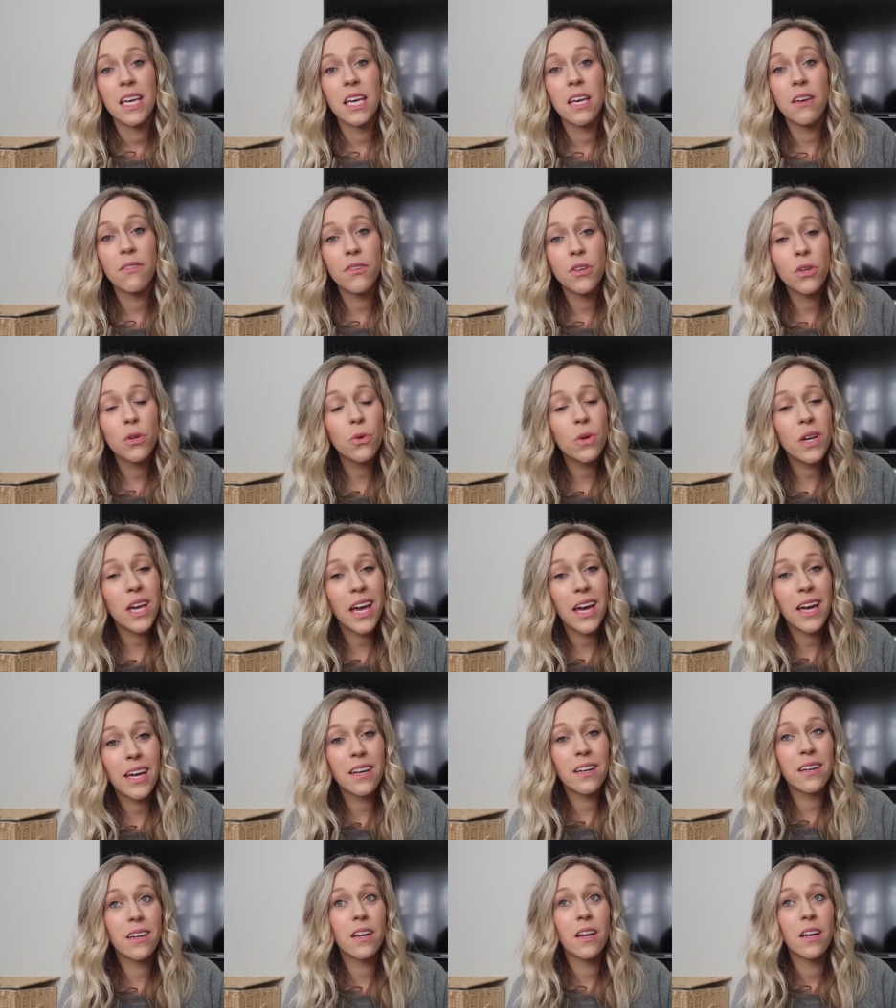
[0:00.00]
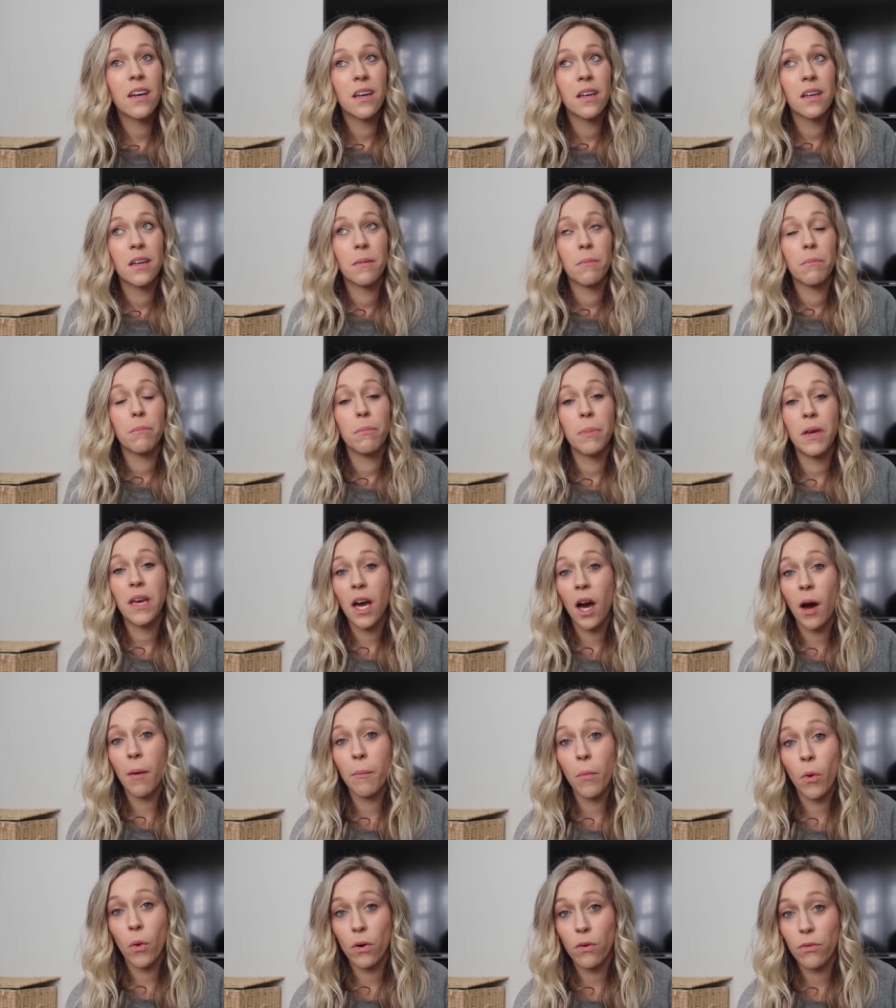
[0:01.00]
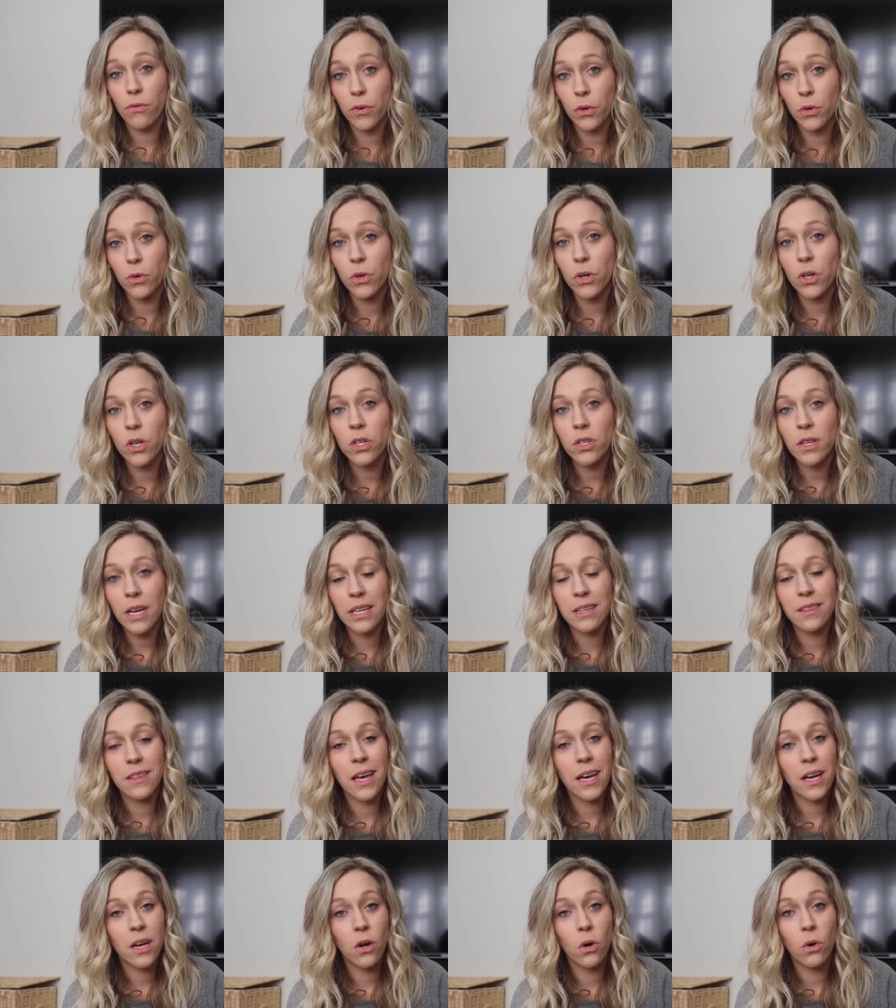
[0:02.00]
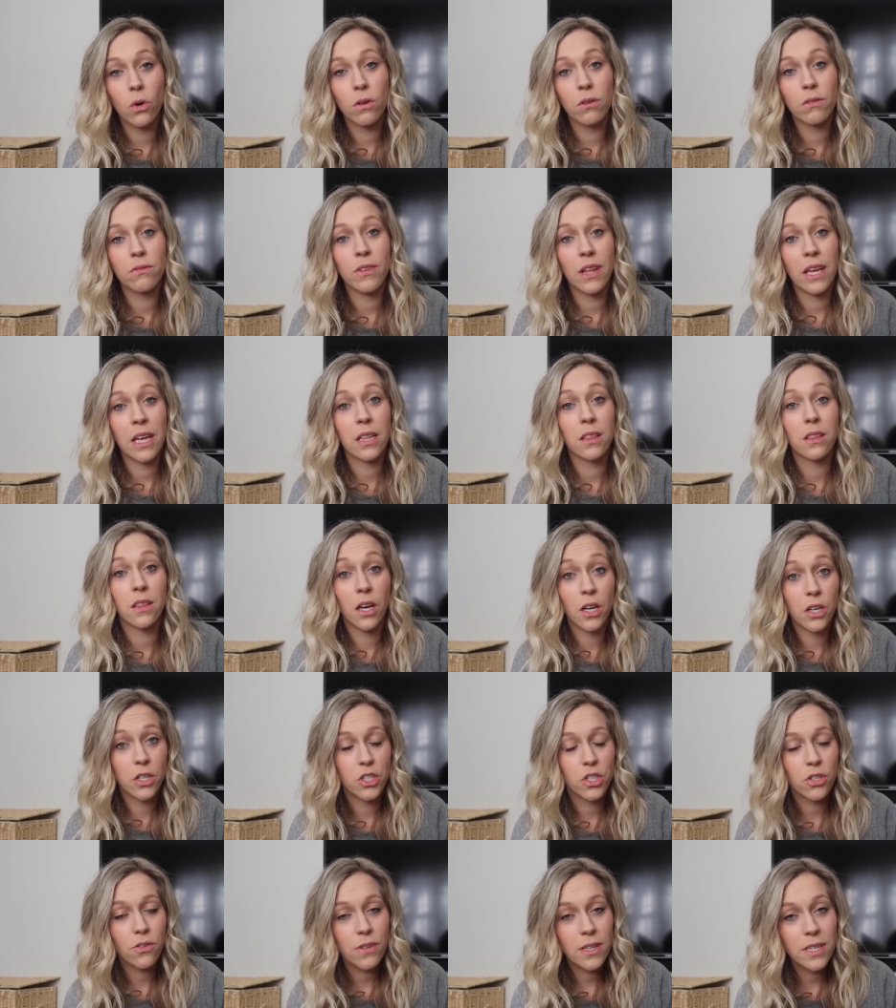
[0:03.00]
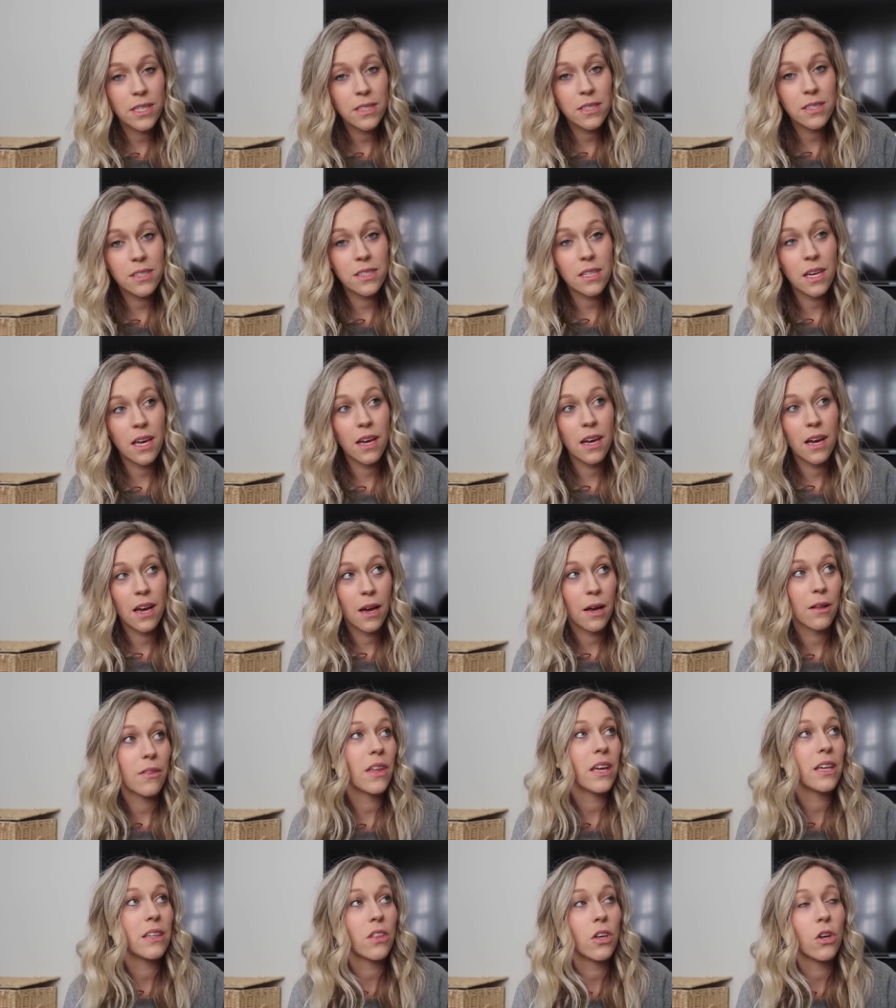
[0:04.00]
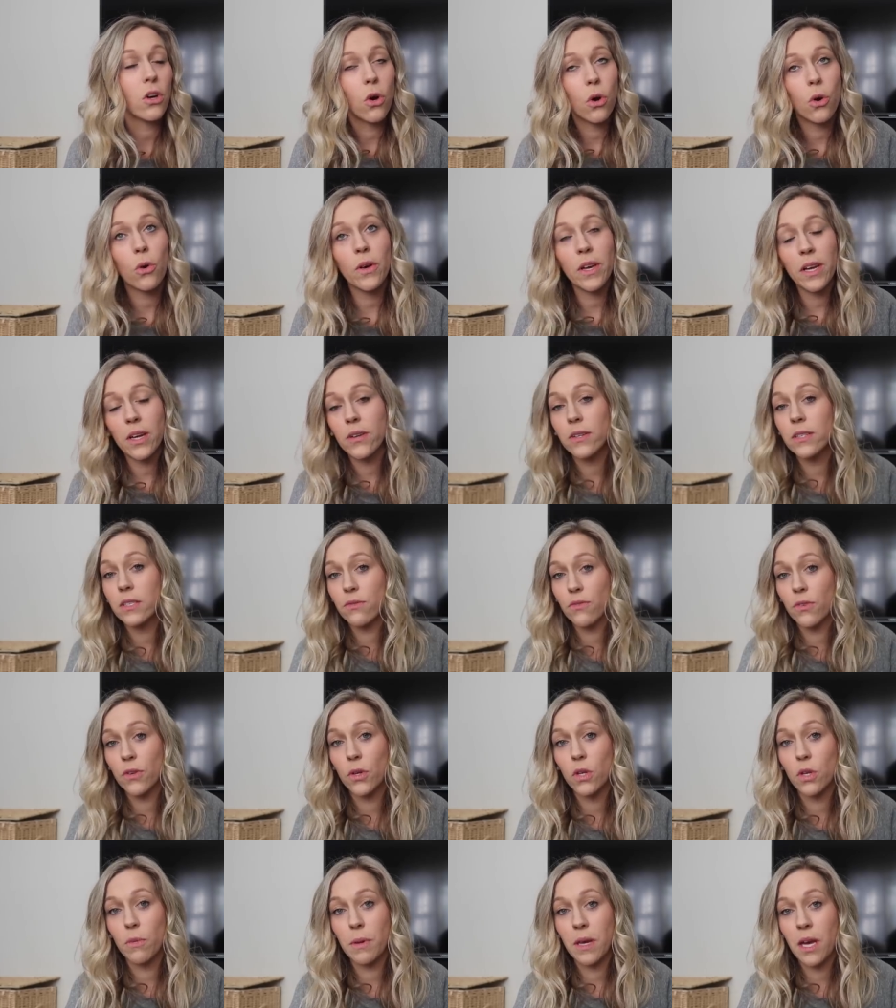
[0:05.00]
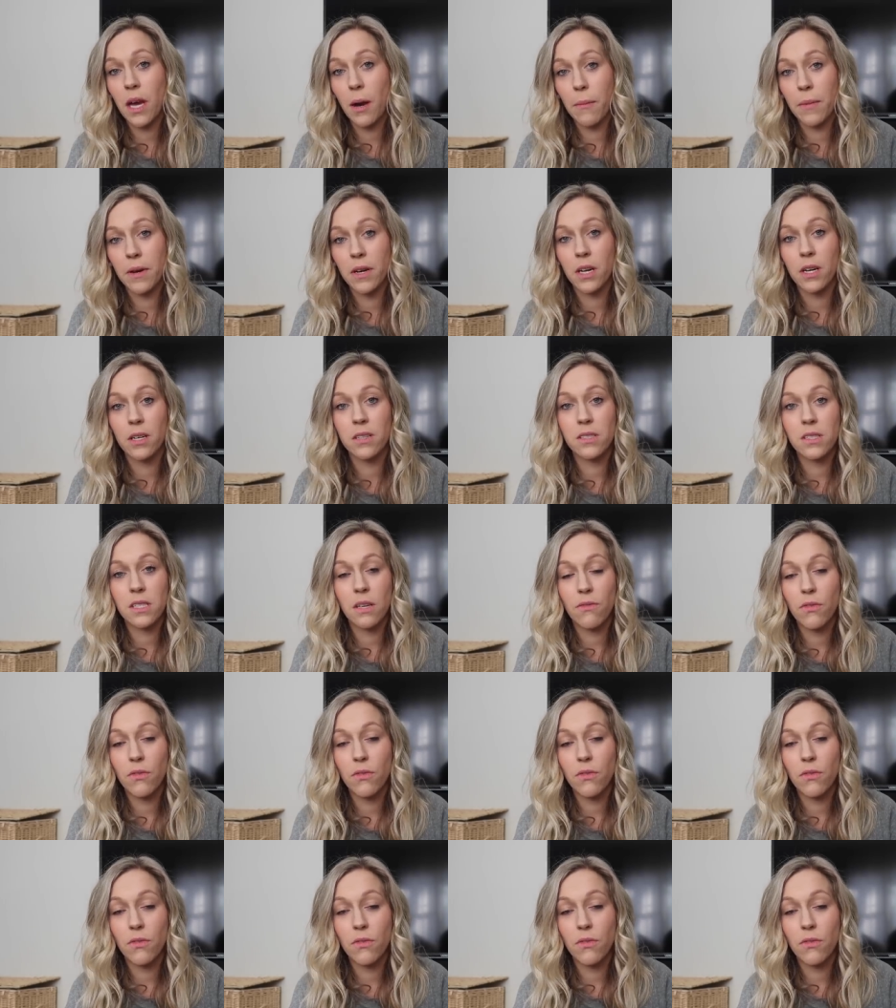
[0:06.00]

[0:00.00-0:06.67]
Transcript: if you can become more frugal and let go of like luxuries, like the goal here is for you to become a nurse.